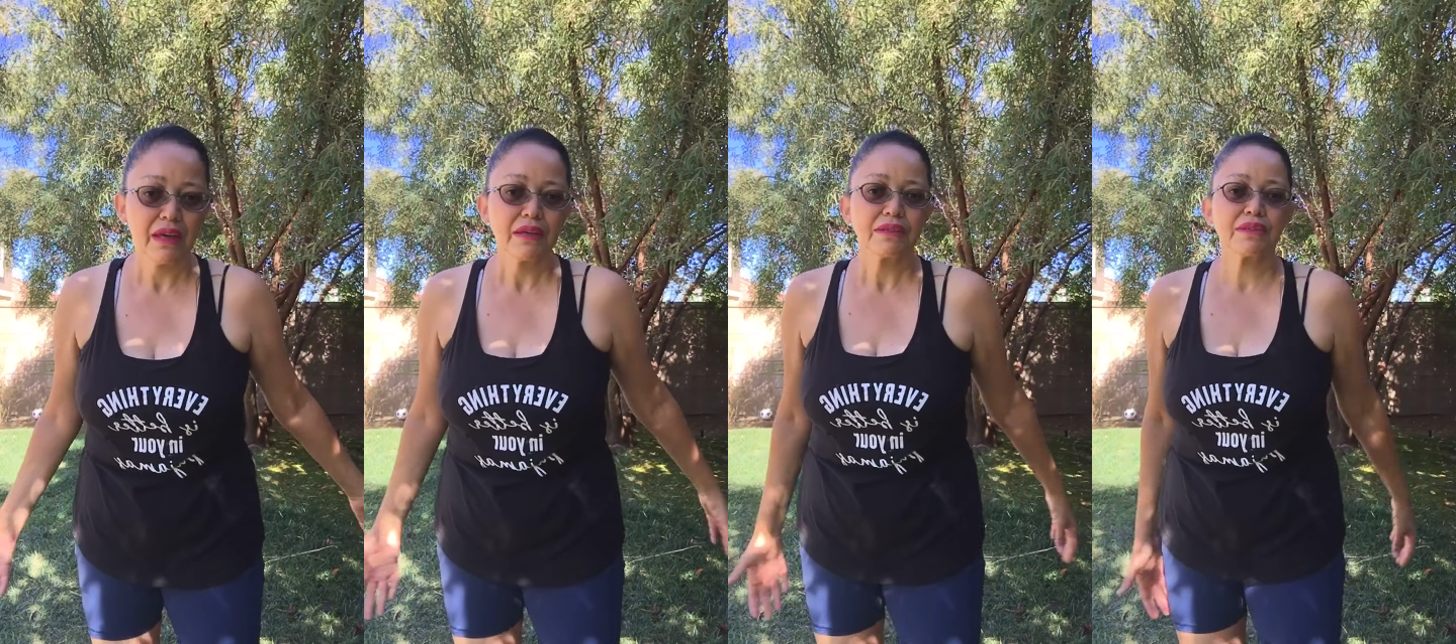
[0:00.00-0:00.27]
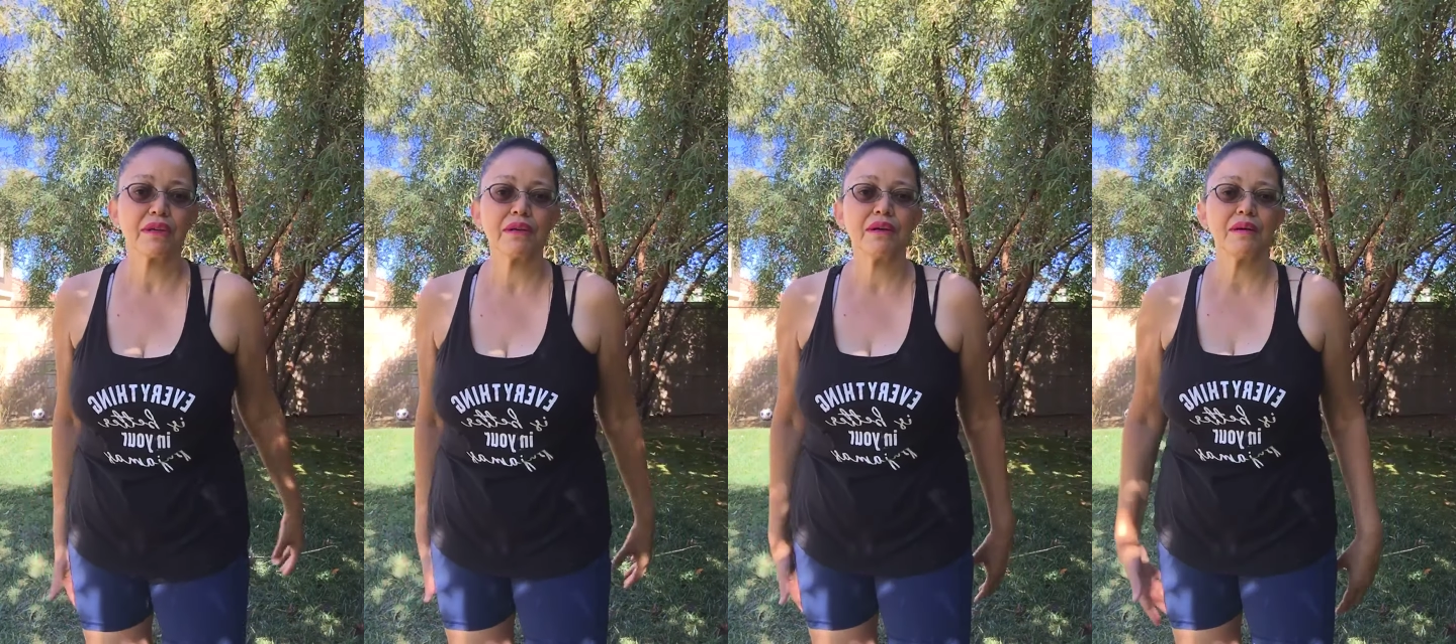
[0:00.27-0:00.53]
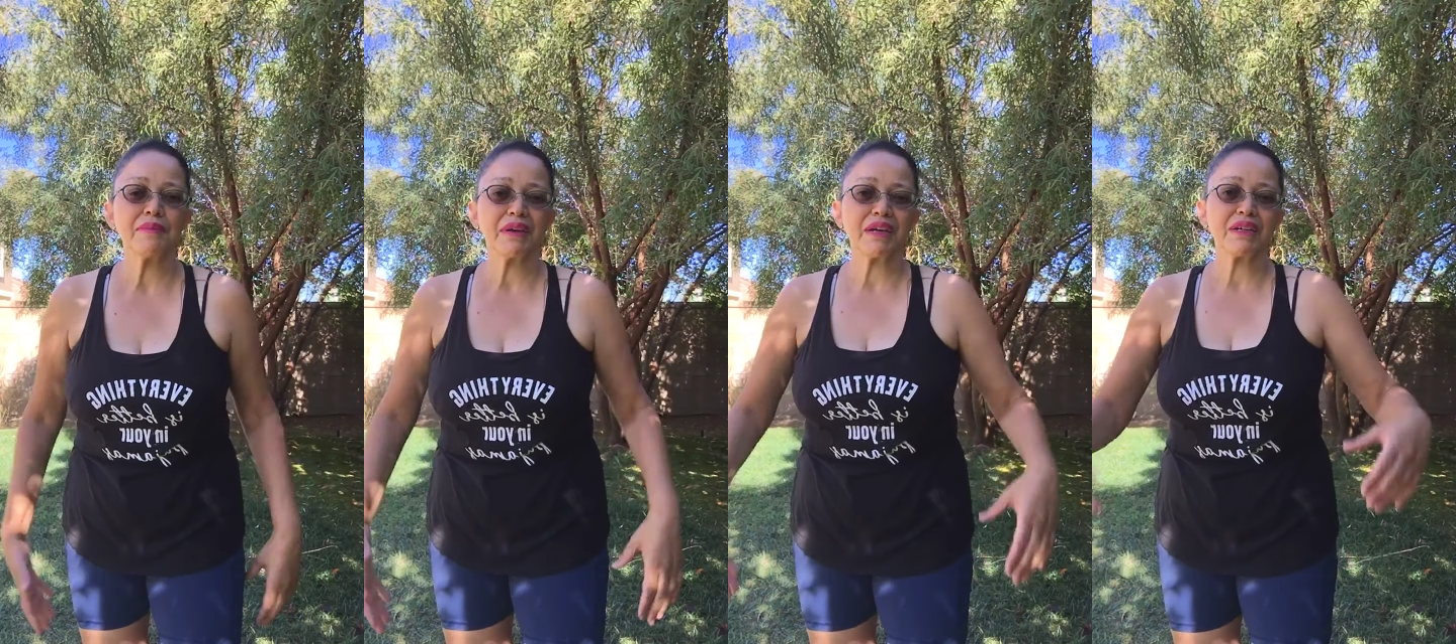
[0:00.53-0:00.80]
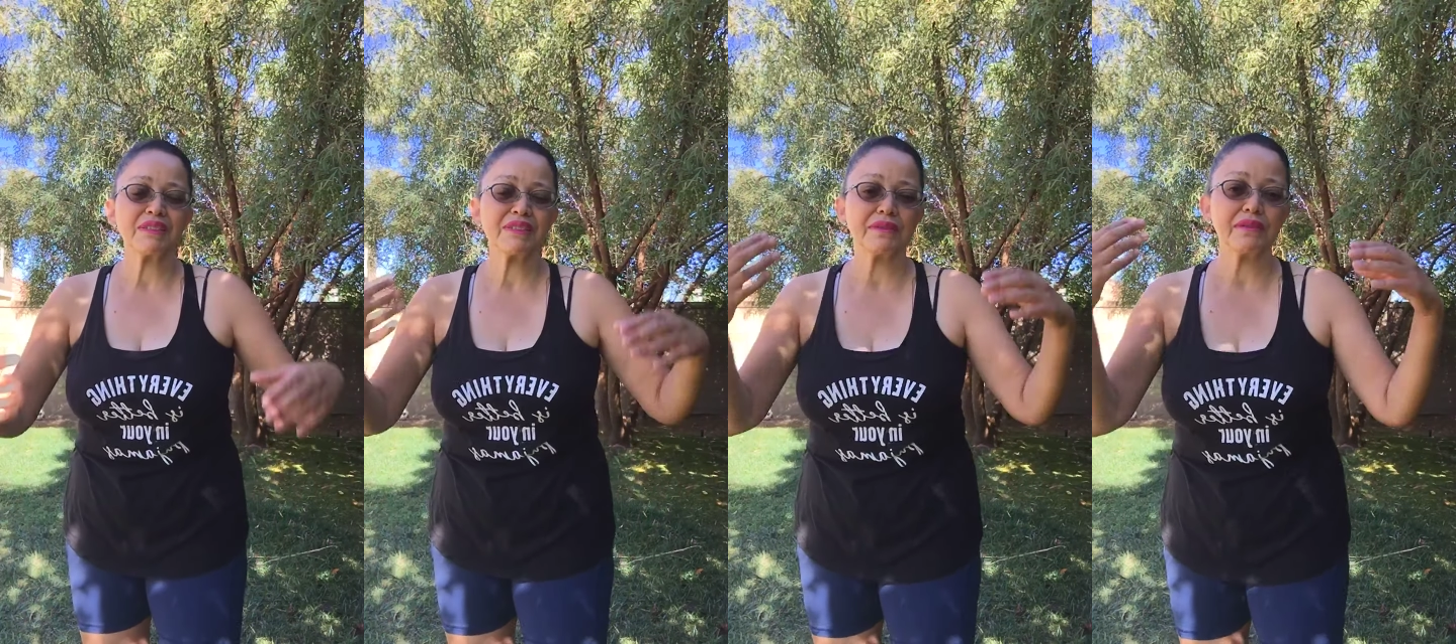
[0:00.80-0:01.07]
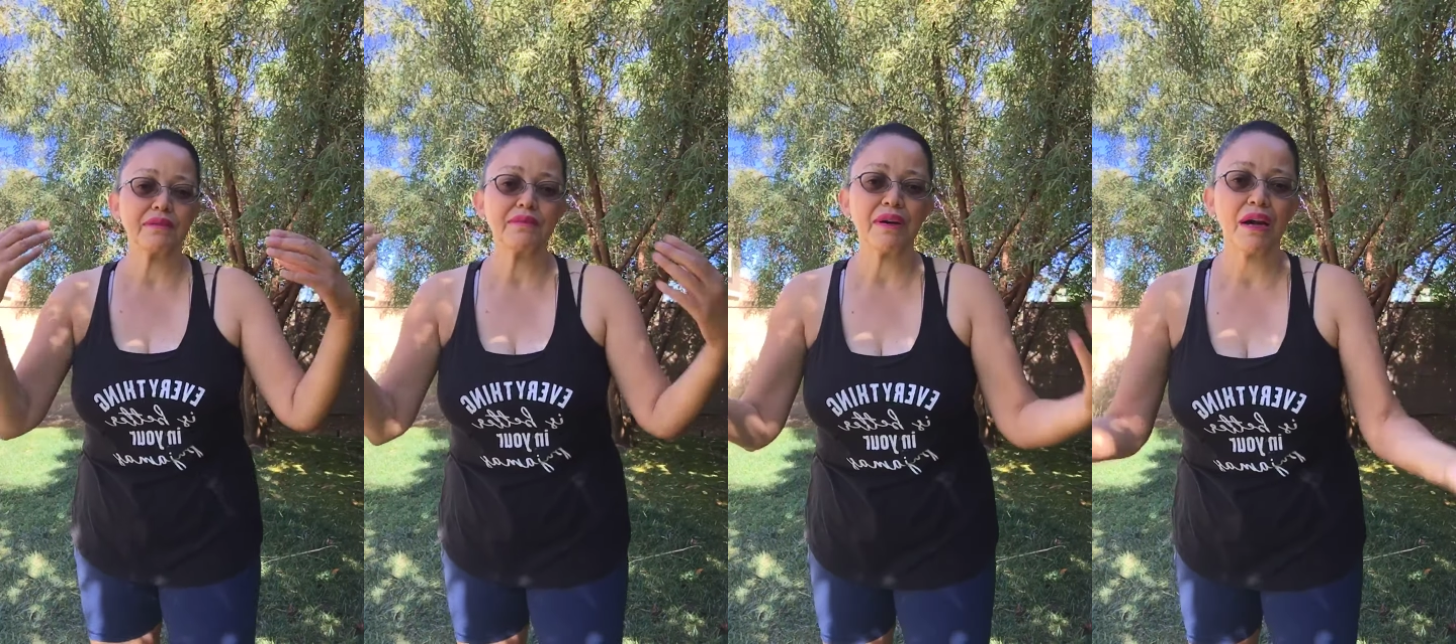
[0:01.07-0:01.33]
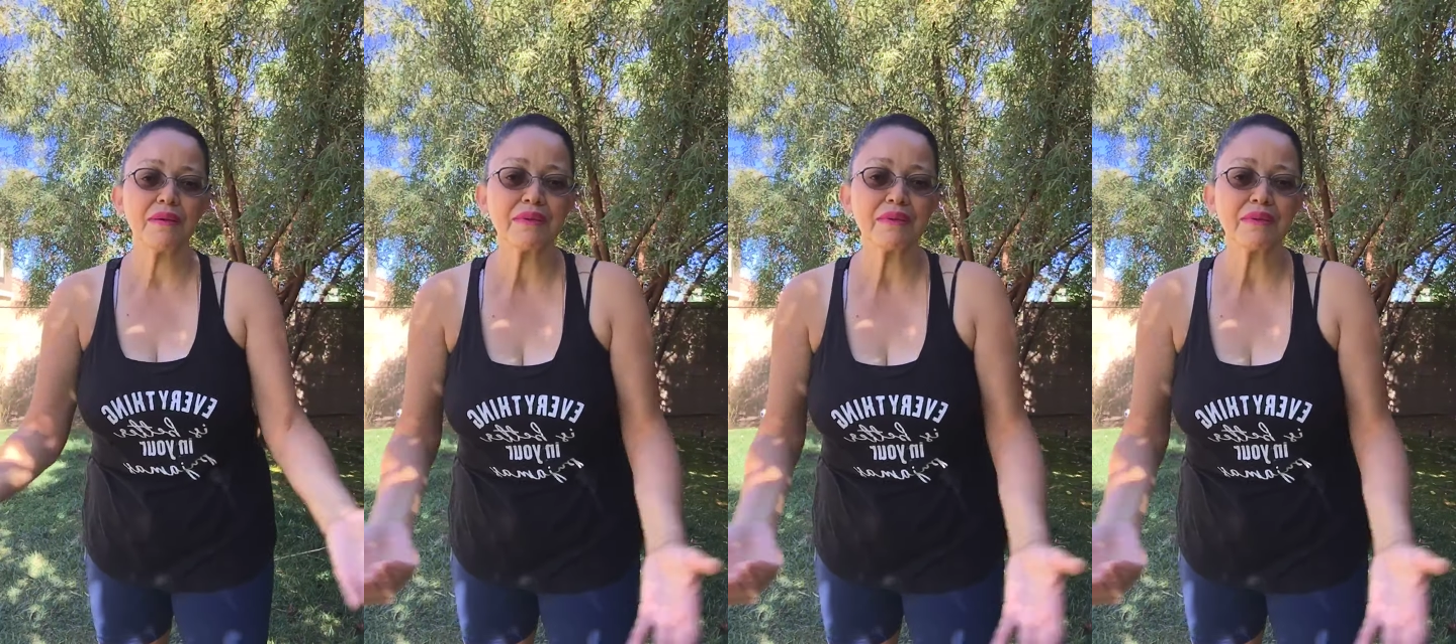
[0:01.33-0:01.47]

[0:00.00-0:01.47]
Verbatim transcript: So and because why?